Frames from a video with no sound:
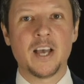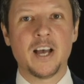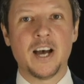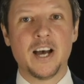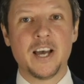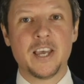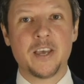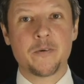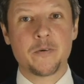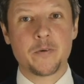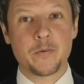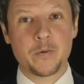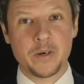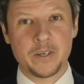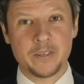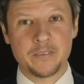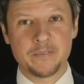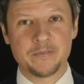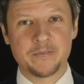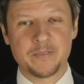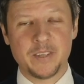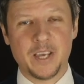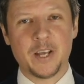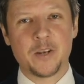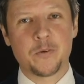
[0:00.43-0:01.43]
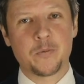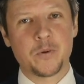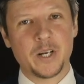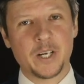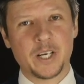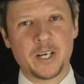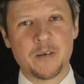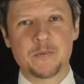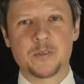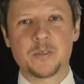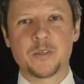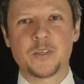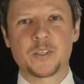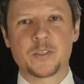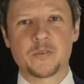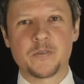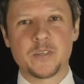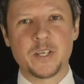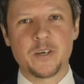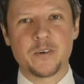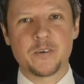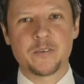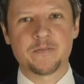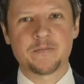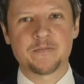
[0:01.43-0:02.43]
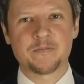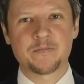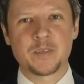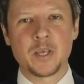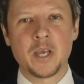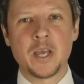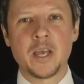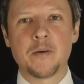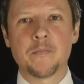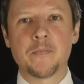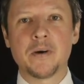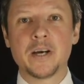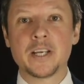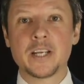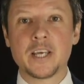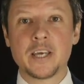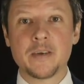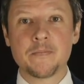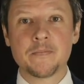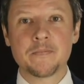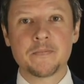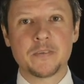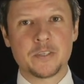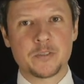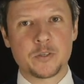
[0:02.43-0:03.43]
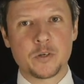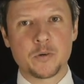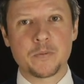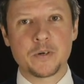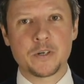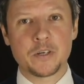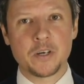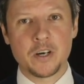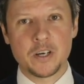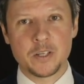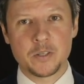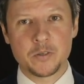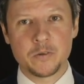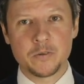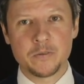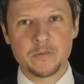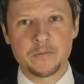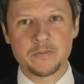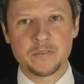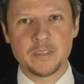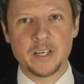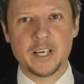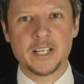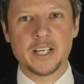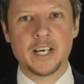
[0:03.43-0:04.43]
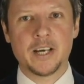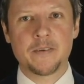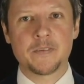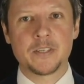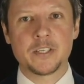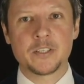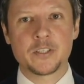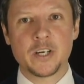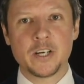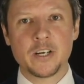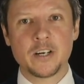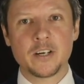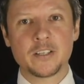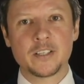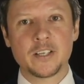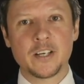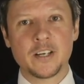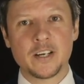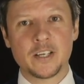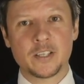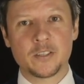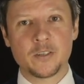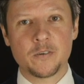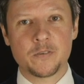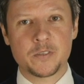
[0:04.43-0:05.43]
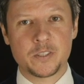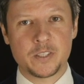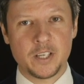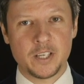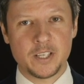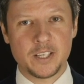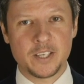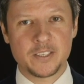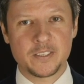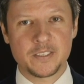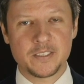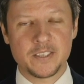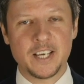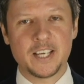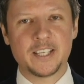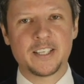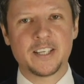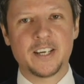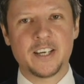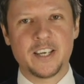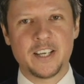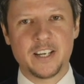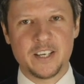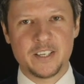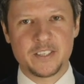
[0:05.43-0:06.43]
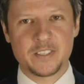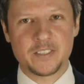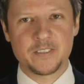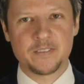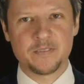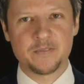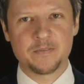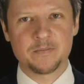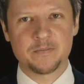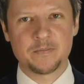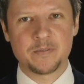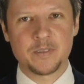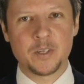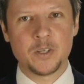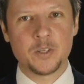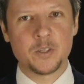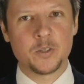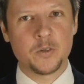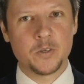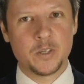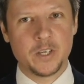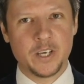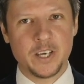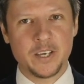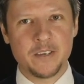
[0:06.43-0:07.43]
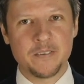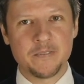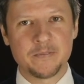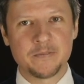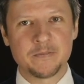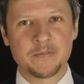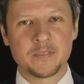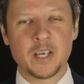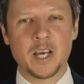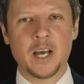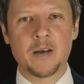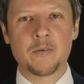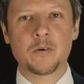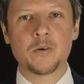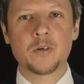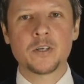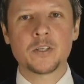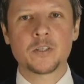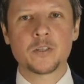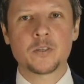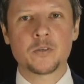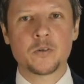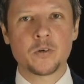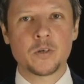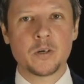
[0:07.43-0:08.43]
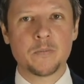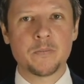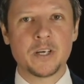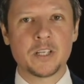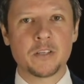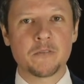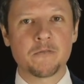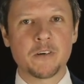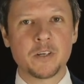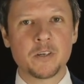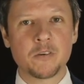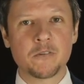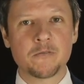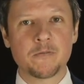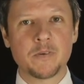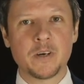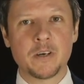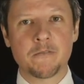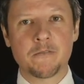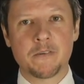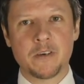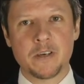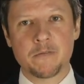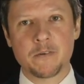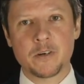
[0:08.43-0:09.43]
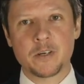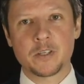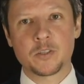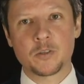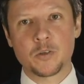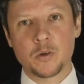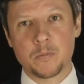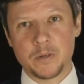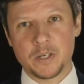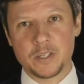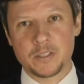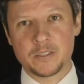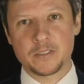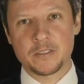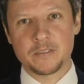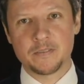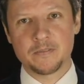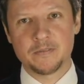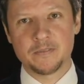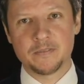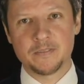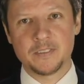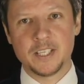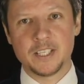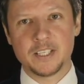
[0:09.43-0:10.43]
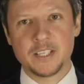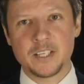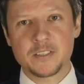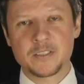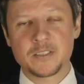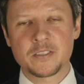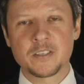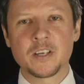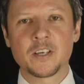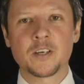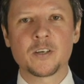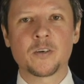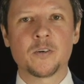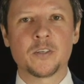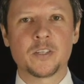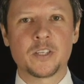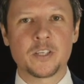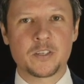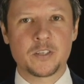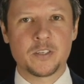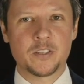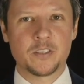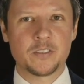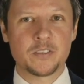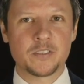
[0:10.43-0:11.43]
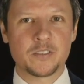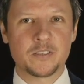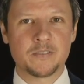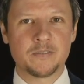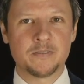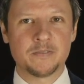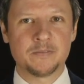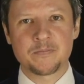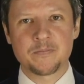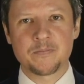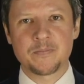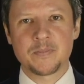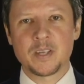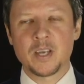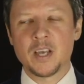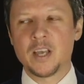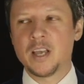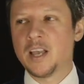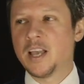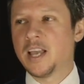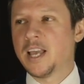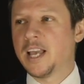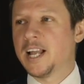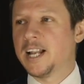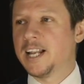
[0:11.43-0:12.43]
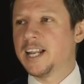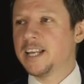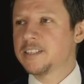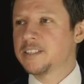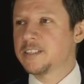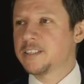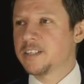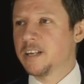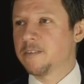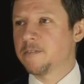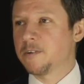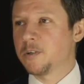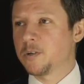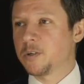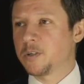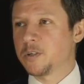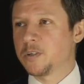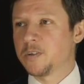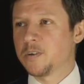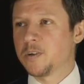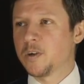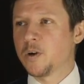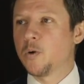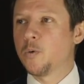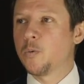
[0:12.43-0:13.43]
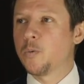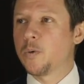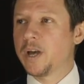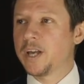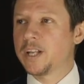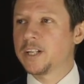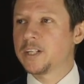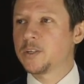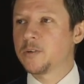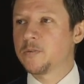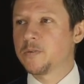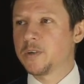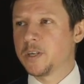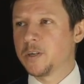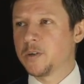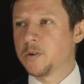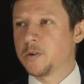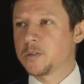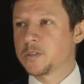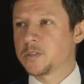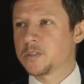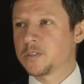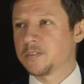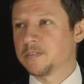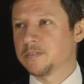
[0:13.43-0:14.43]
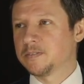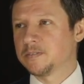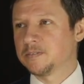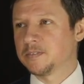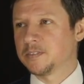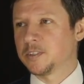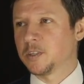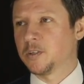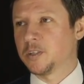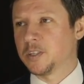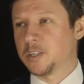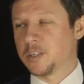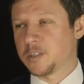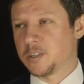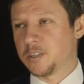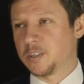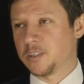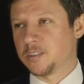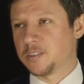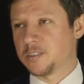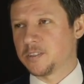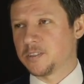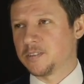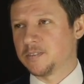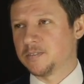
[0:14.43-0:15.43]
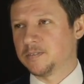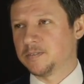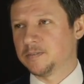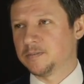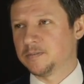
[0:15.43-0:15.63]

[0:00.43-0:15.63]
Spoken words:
Hi everyone and welcome to this video. My name is Robert and I'm the General Director of Studies at ILS. Today I'm going to talk about one of my favorite topics, that is conditionals. Let's have a look, when do we use conditionals?